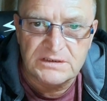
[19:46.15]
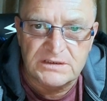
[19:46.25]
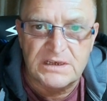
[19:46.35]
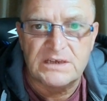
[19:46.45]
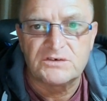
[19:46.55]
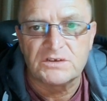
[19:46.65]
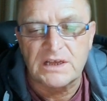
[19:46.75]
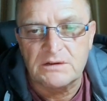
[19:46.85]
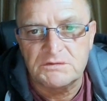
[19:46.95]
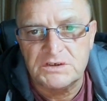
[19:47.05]
and ancient
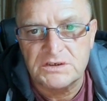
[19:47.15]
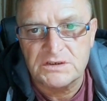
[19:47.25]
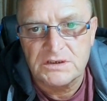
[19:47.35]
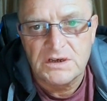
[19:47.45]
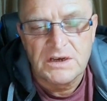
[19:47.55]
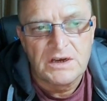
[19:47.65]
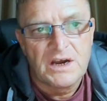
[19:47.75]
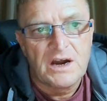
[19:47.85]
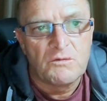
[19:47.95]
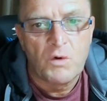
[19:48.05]
languages.
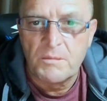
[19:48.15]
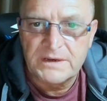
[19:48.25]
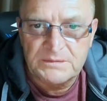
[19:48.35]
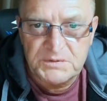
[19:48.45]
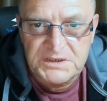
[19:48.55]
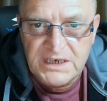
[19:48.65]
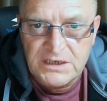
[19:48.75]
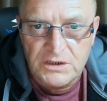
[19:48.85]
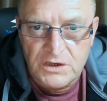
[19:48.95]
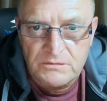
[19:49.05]
One man in
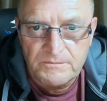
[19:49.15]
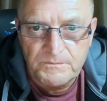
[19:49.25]
particular,